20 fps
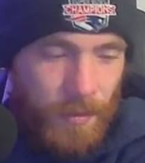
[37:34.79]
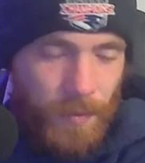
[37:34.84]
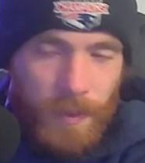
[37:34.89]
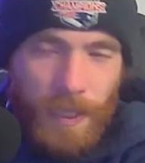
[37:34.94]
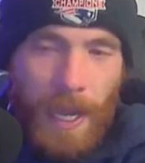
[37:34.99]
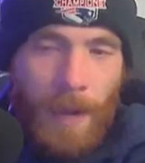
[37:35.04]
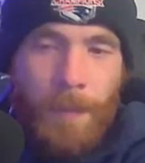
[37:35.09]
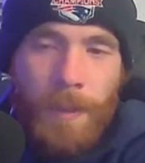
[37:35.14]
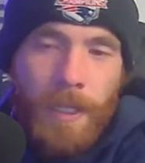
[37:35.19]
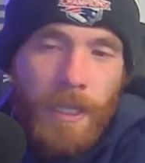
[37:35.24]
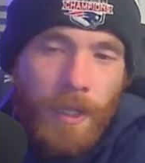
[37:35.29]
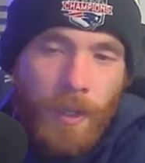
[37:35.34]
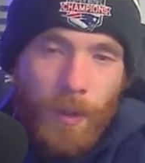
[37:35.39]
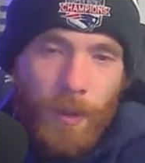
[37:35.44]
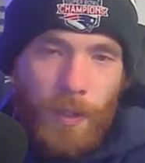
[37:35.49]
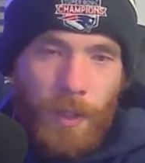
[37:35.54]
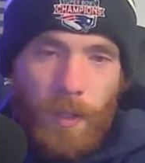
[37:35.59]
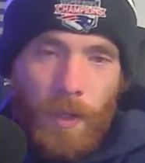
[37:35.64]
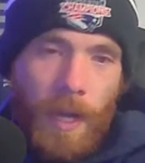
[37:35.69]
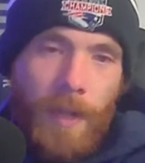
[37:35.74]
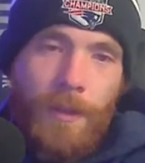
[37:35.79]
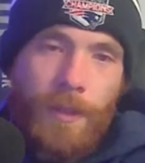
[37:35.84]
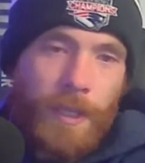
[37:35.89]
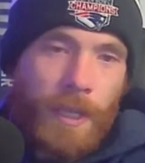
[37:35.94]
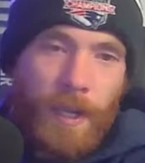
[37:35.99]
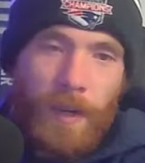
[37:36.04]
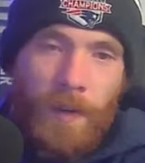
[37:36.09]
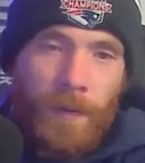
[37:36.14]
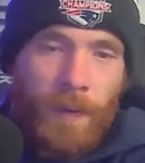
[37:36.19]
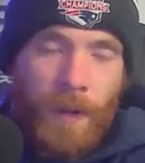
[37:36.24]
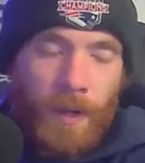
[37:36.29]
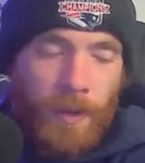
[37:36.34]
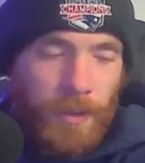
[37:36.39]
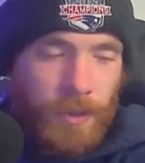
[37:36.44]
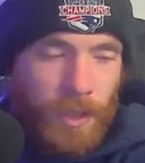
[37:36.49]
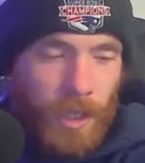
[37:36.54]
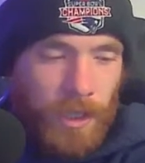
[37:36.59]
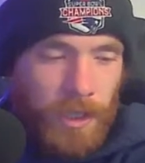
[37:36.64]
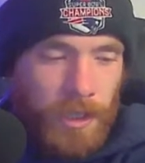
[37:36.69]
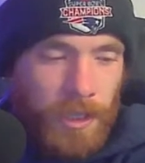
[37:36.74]
Yeah, I mean, he only led the NFL
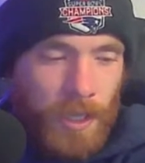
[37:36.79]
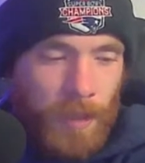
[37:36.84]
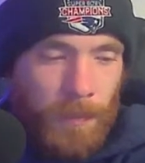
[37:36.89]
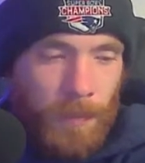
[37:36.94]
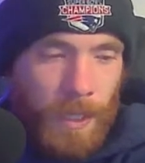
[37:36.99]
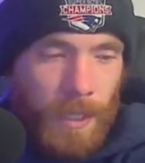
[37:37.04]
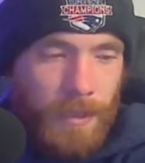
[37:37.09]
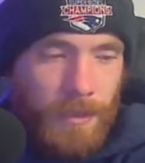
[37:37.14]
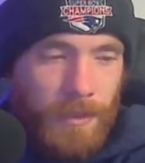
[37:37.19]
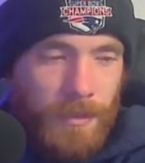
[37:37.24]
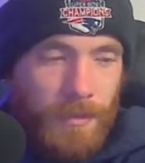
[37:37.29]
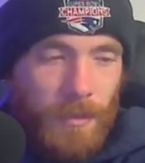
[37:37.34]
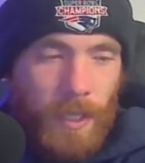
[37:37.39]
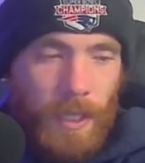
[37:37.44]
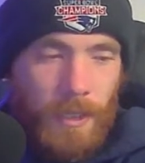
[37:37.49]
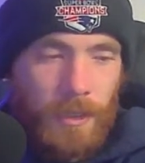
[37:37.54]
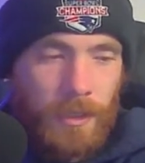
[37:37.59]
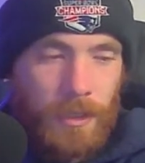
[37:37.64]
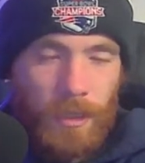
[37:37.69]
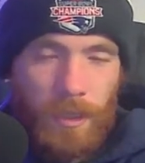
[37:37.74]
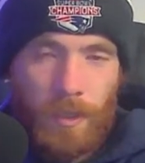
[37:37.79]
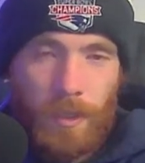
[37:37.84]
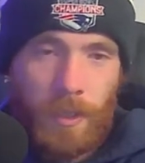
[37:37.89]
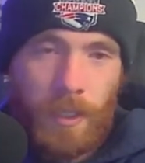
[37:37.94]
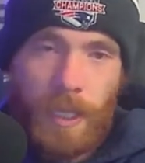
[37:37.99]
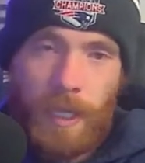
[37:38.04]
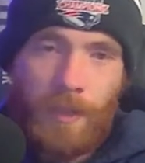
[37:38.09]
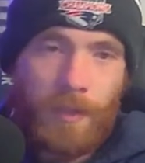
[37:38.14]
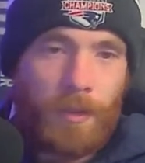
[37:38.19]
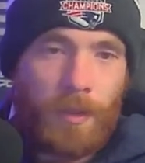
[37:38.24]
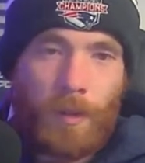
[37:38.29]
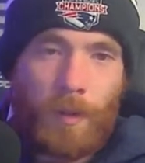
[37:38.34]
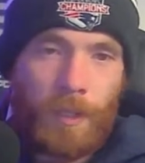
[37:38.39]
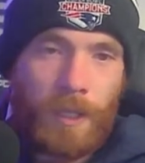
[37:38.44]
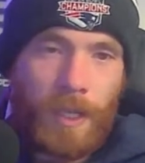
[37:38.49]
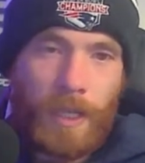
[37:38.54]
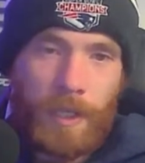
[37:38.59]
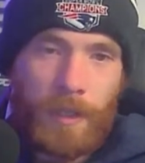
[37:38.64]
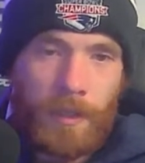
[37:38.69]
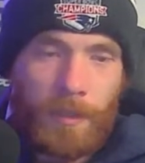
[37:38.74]
in touchdown passes last year. He can't throw
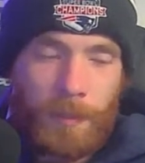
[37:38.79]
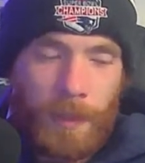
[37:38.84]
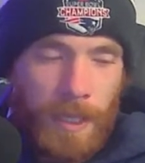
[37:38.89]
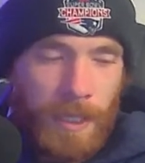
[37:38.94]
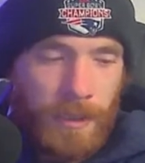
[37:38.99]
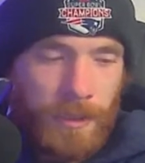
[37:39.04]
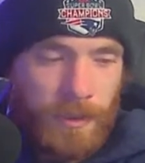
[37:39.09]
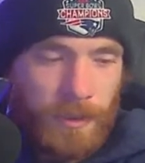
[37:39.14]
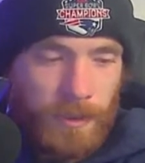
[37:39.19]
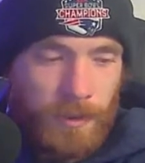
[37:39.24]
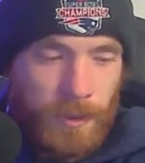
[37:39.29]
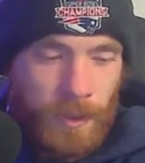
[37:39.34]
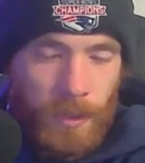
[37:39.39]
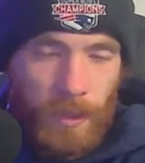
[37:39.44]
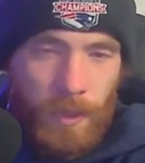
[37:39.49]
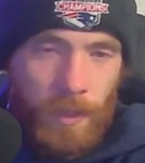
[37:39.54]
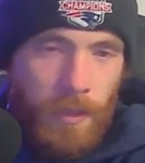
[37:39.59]
any accurate passes.